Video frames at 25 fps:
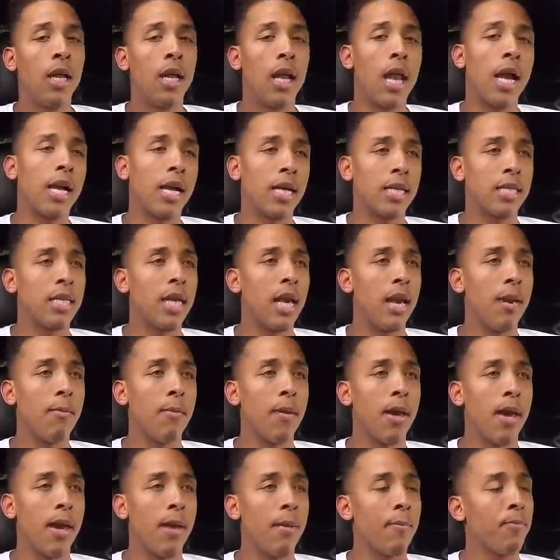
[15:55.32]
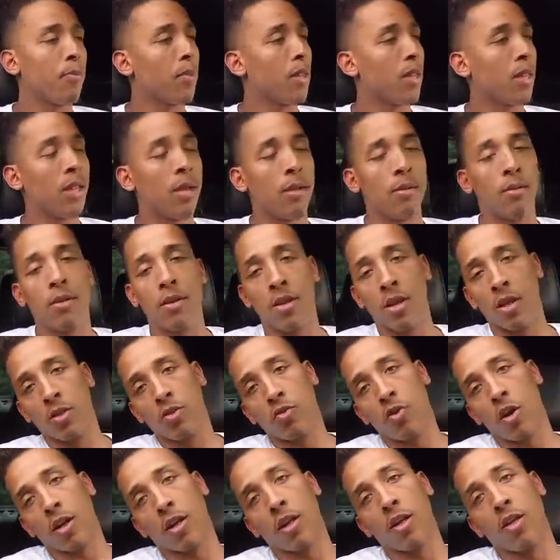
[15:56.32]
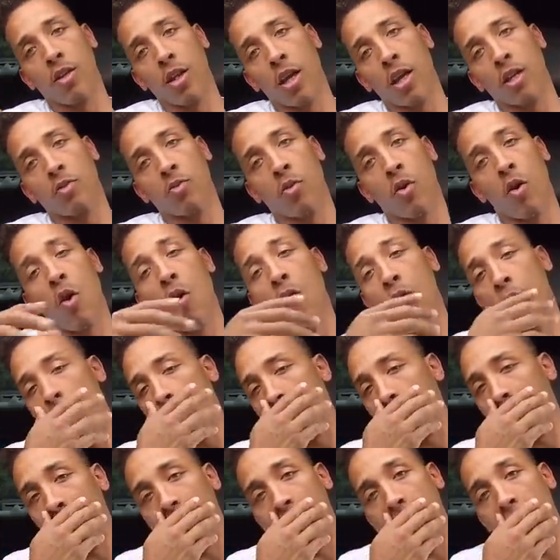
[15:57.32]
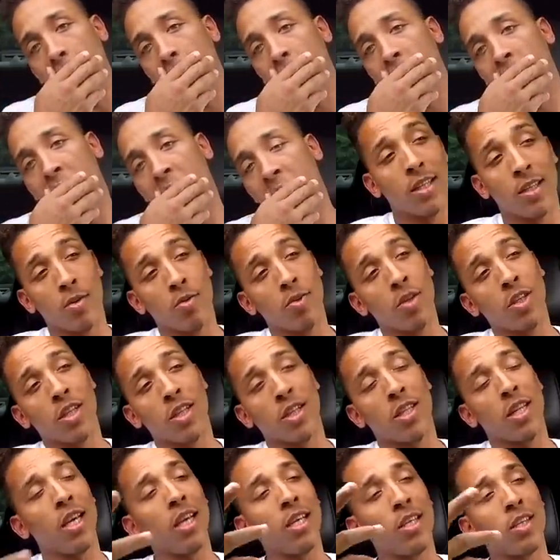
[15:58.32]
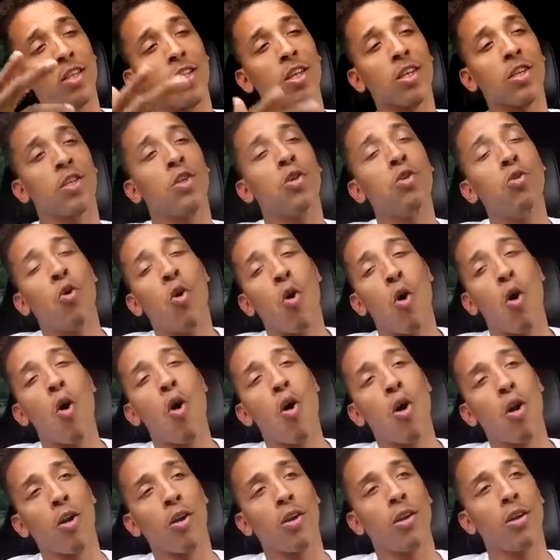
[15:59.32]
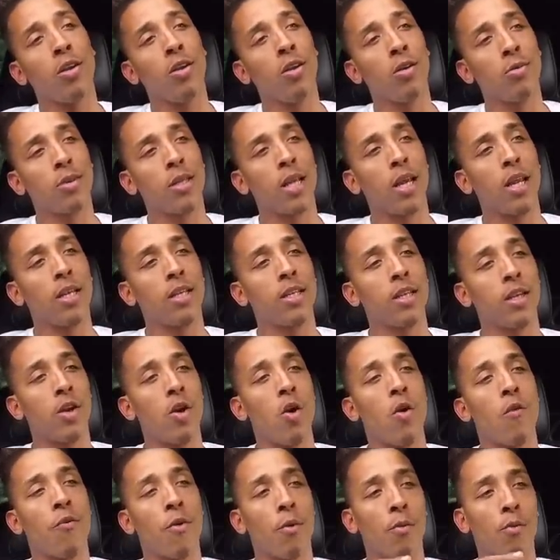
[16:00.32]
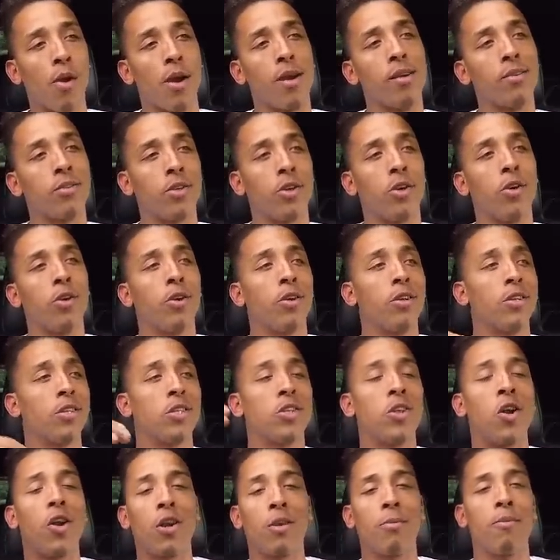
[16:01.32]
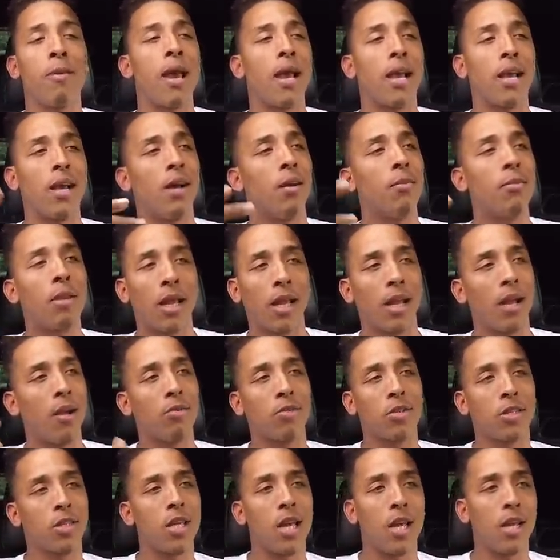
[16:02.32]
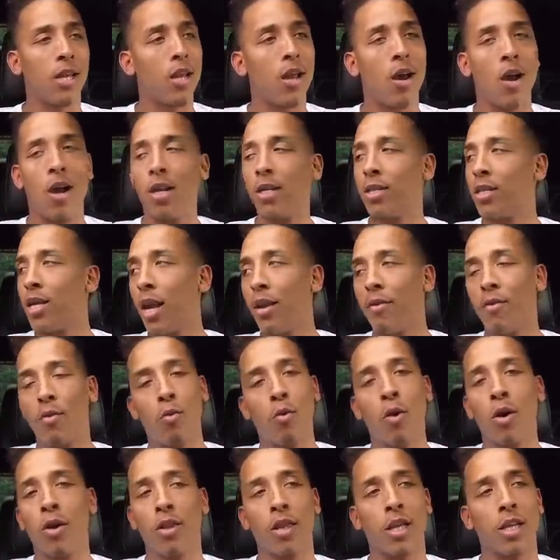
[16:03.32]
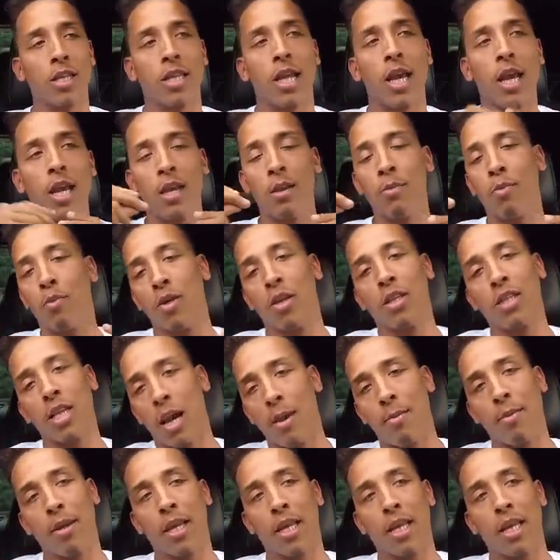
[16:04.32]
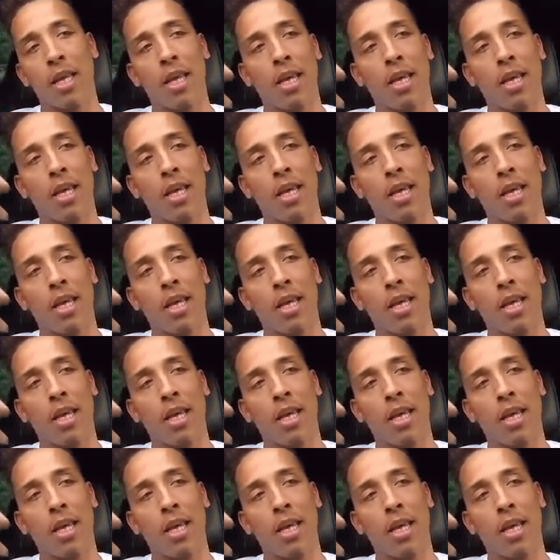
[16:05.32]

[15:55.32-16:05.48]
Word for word: like I said, man, the, the drug dealing days were over after that, man. Because it was just, it's just too hard, you know what I'm saying, to go from ground zero to start it back up. Like, I was just like, no, it's not even worth it because at any point in time it can